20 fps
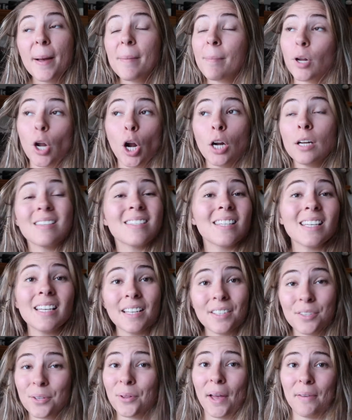But honestly, it
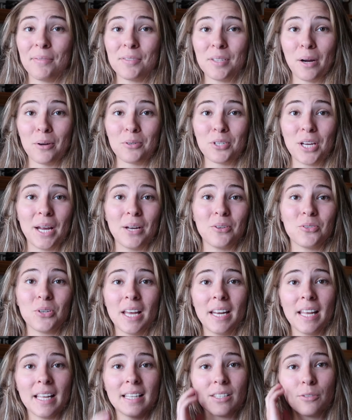is a lifestyle change,
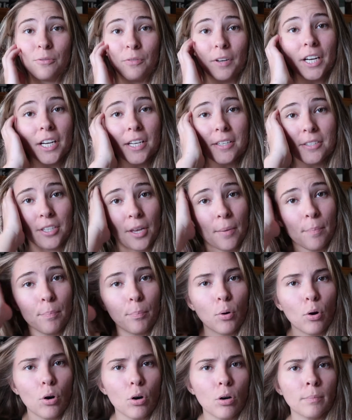and it's very
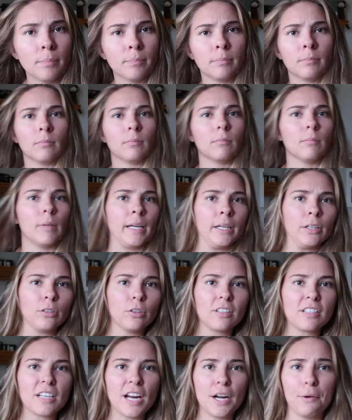simple. You're
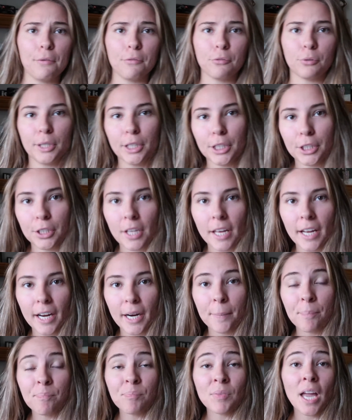kind of weird
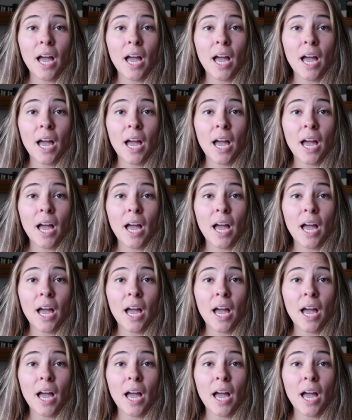there,